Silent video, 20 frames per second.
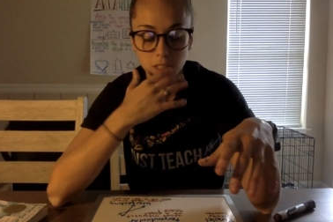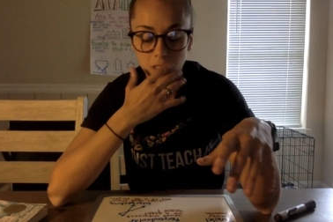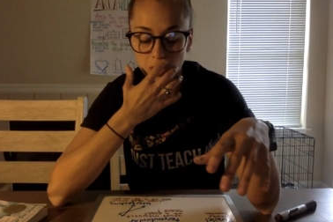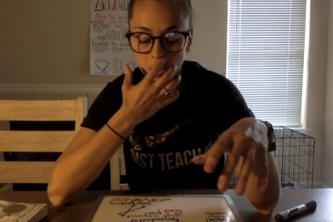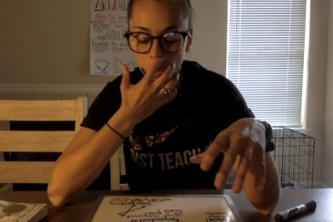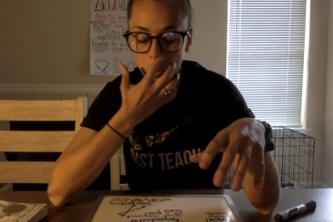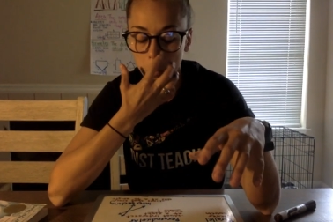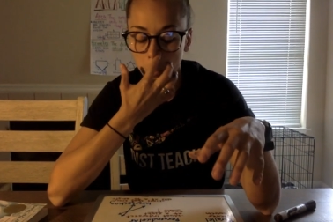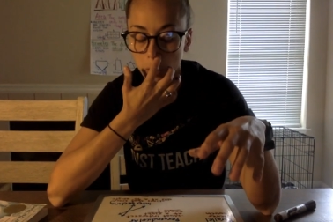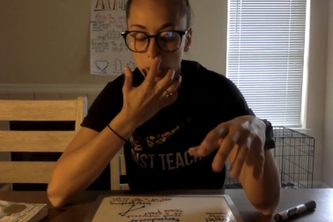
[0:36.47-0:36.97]

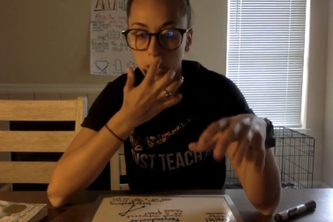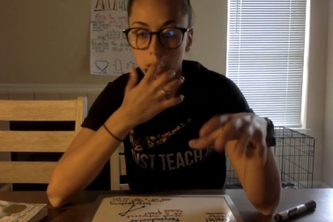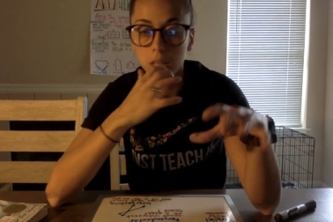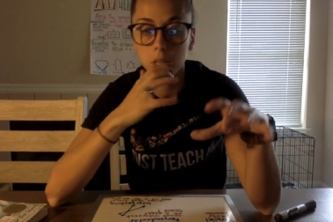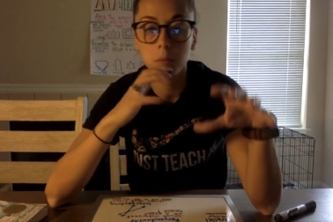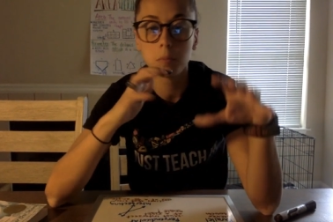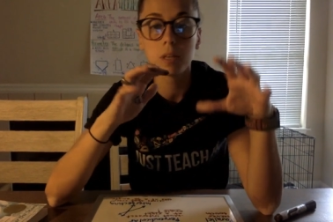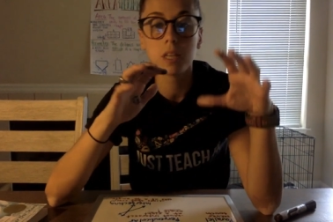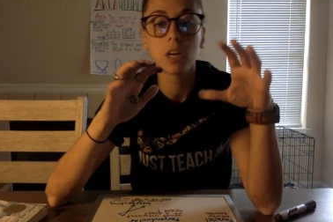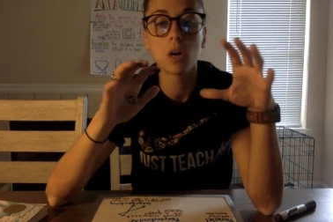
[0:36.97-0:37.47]
So we're going
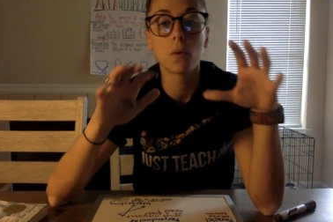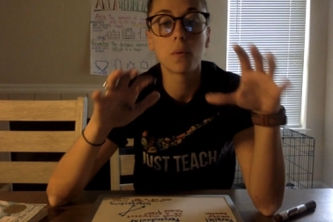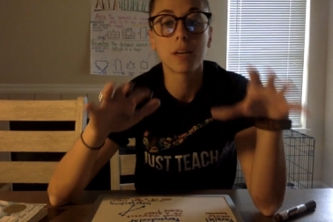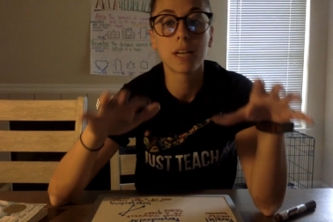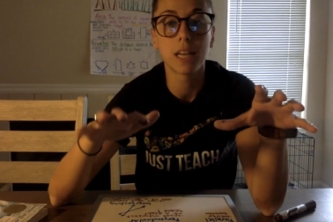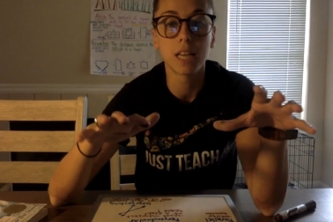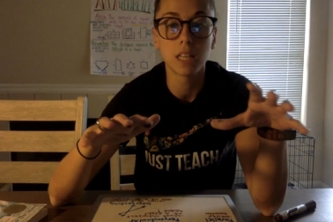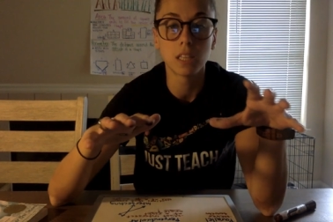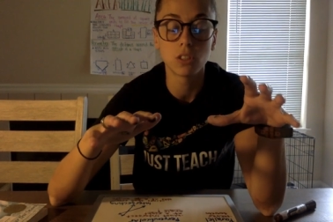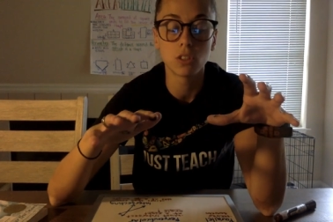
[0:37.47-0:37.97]
to be going
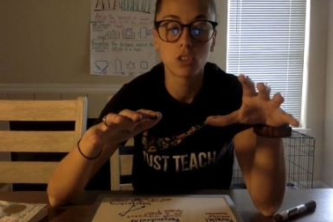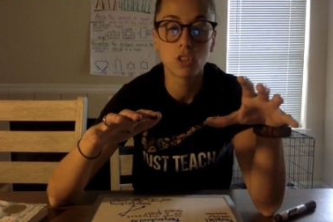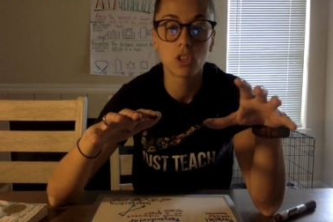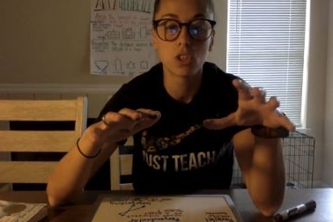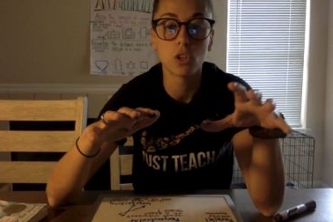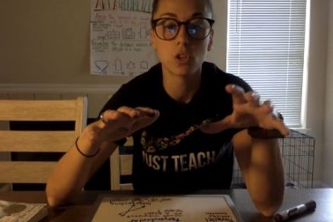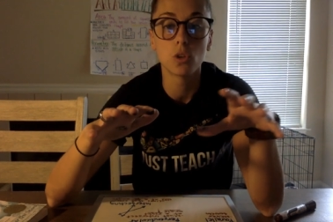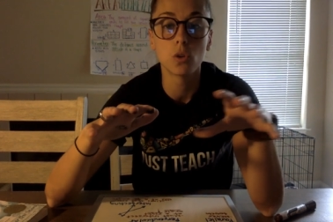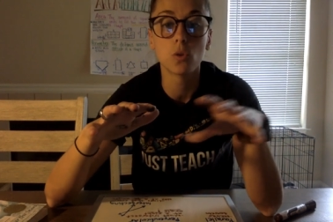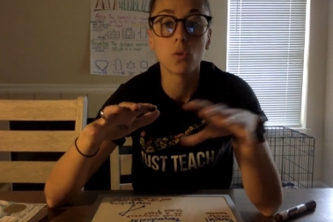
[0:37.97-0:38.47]

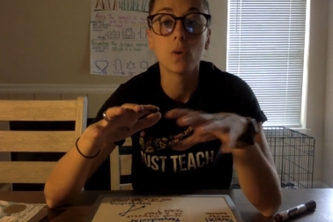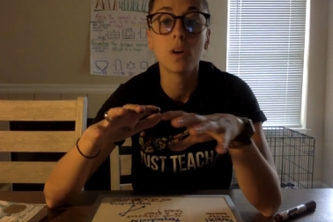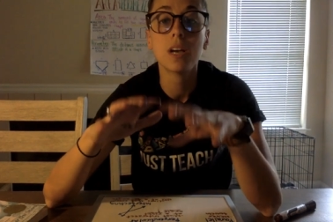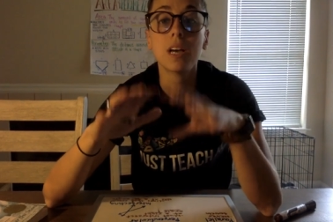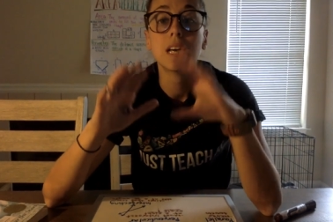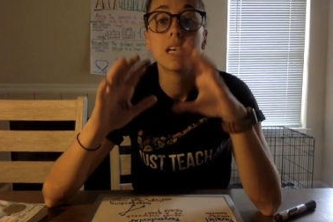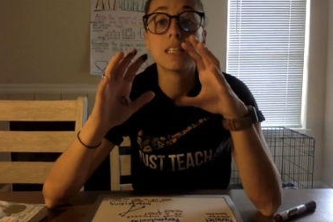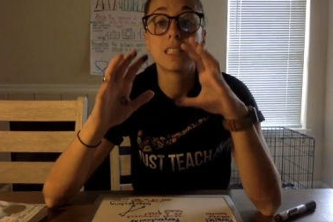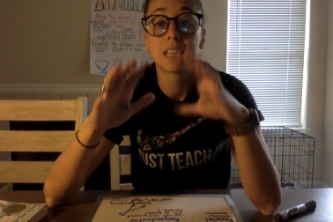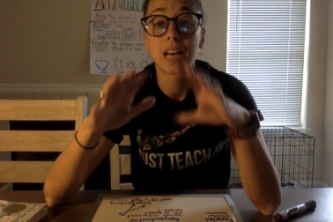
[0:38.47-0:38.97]
into
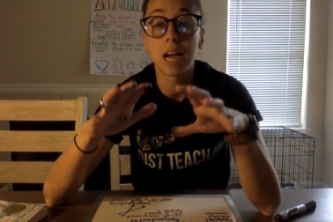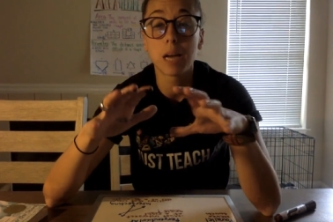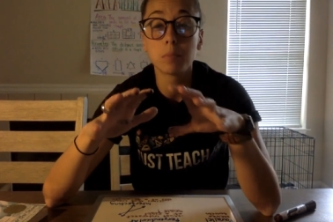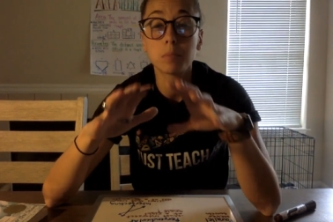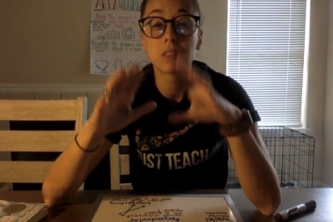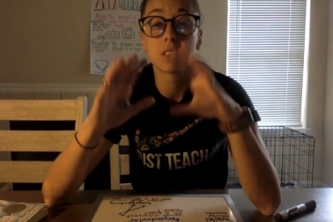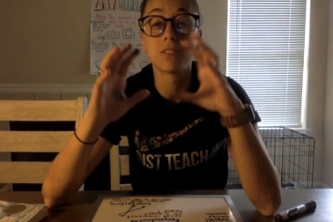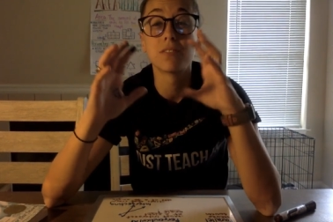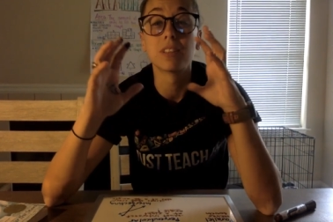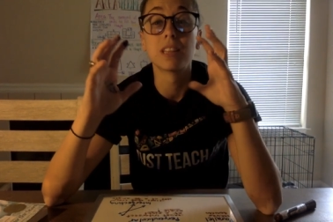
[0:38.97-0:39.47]

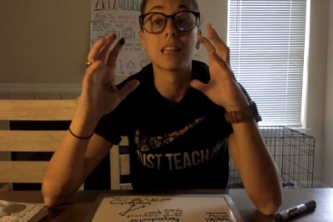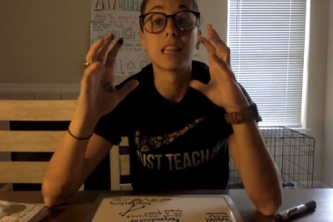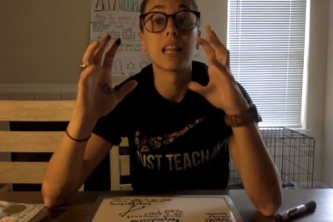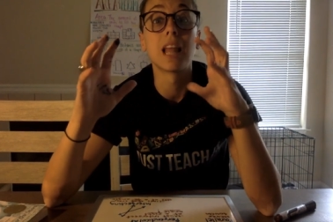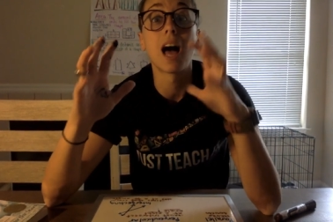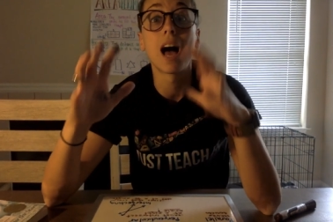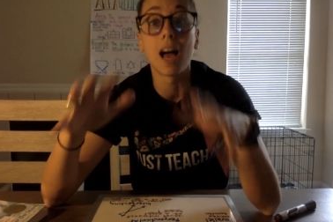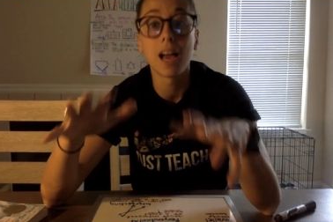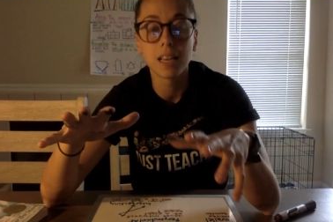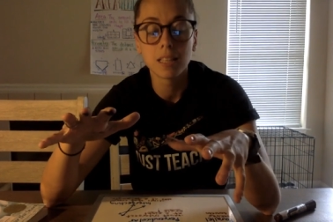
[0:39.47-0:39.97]
types of
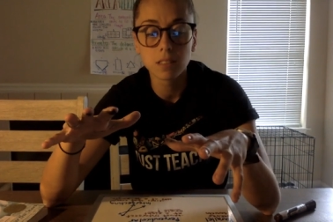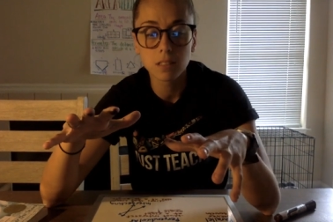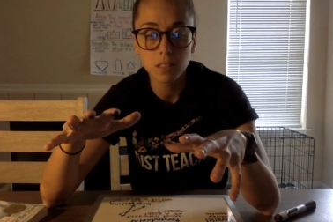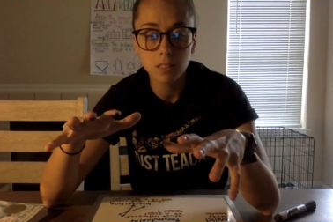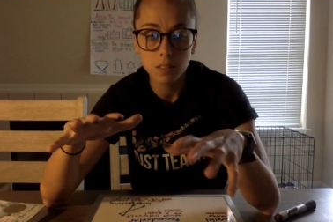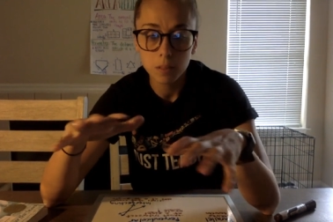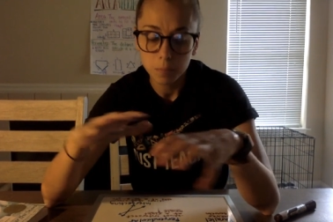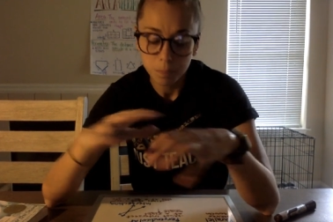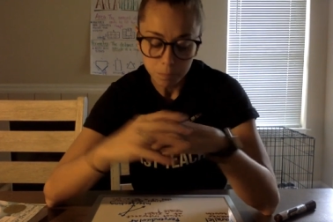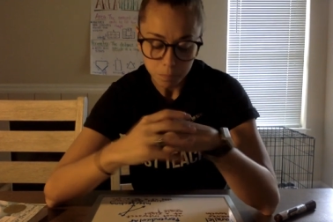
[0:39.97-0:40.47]

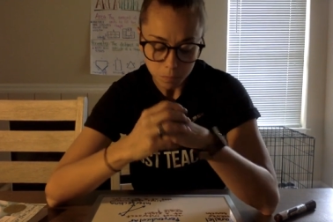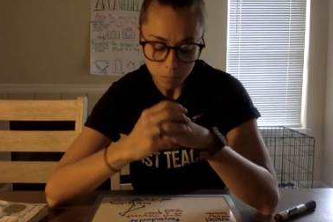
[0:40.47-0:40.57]
lines.